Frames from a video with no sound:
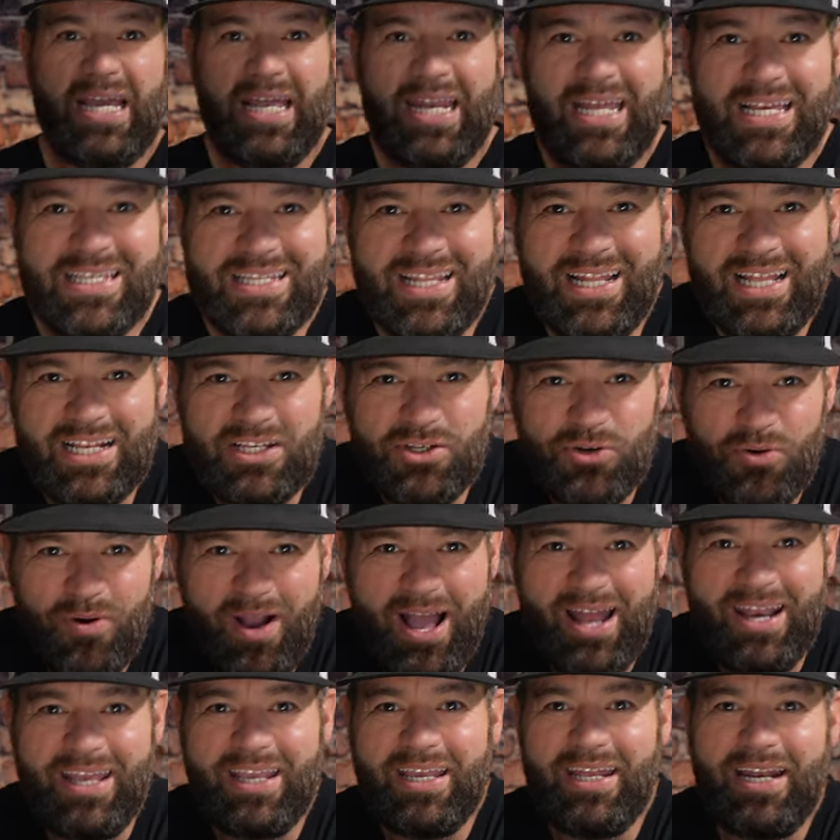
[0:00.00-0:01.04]
it is
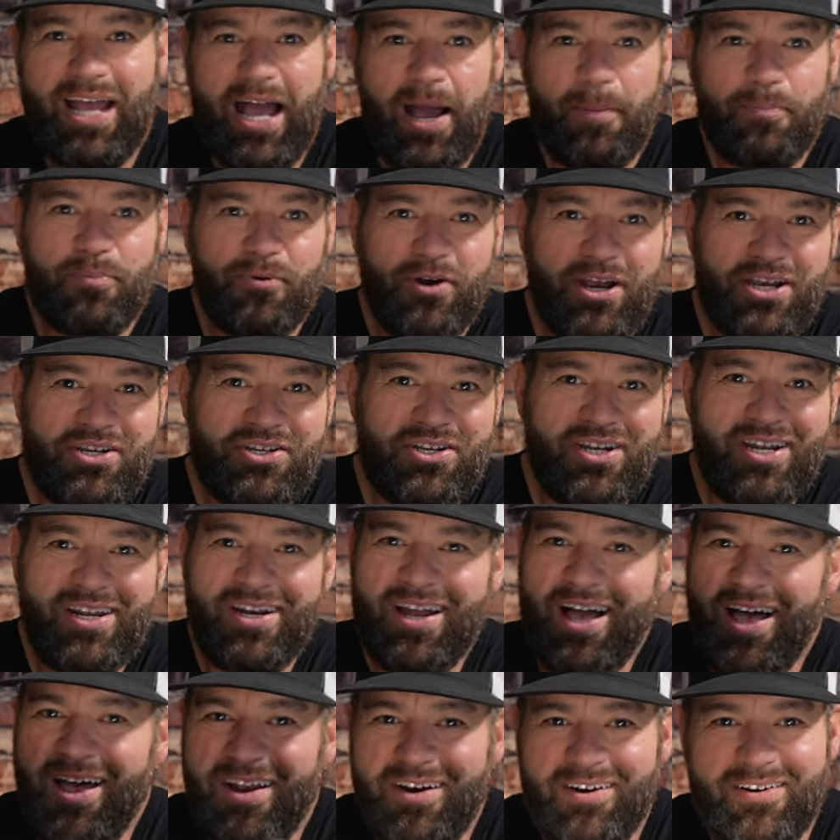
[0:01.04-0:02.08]
electronic in operation and
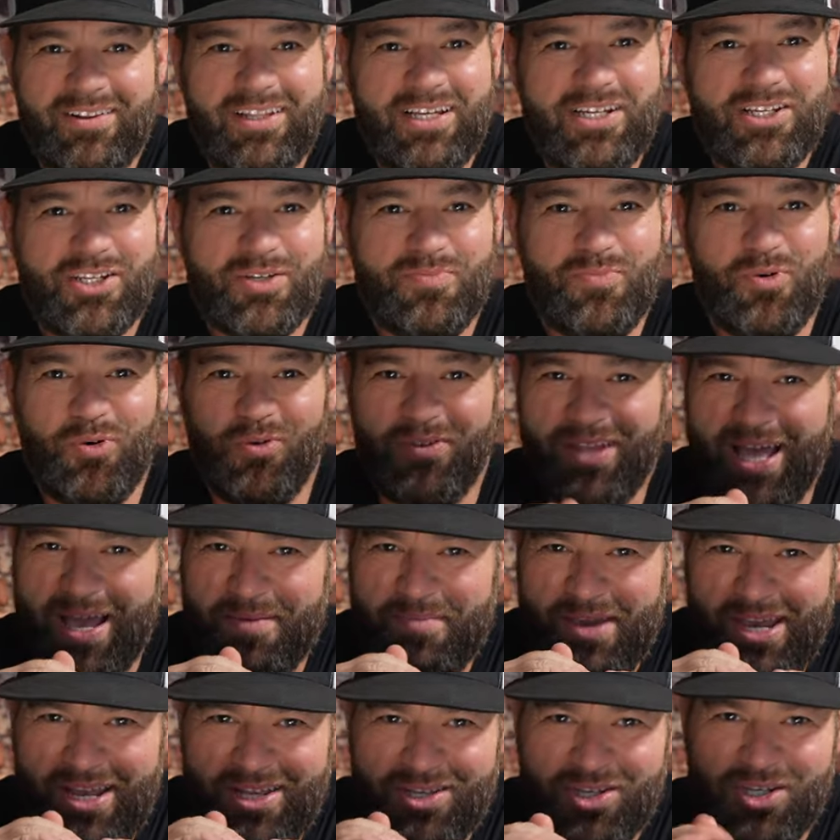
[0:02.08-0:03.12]
utterly smooth. I
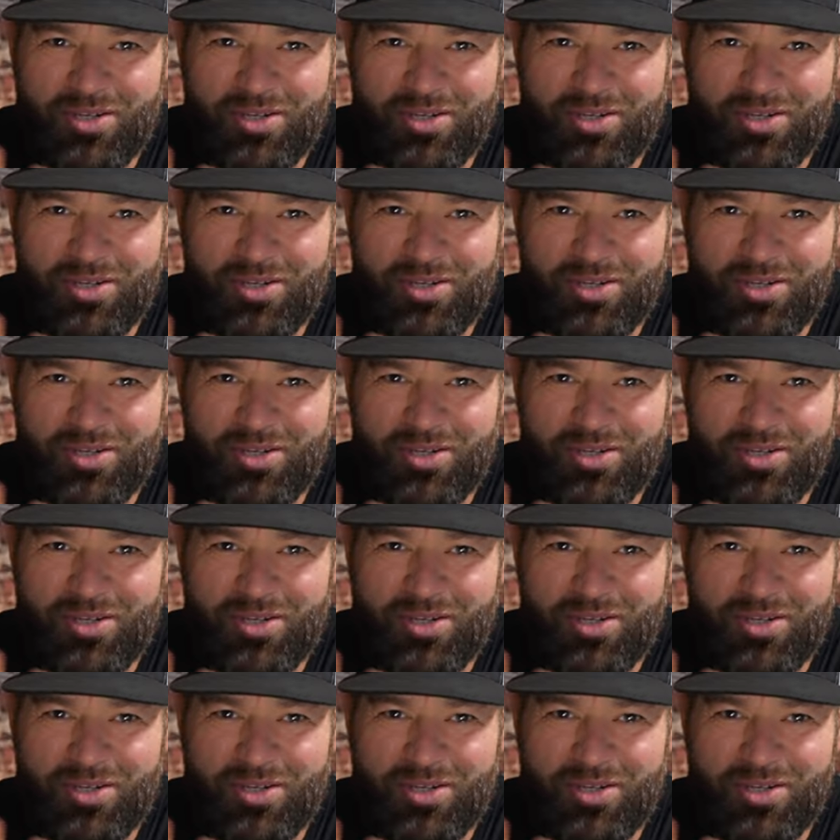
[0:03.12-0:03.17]
mean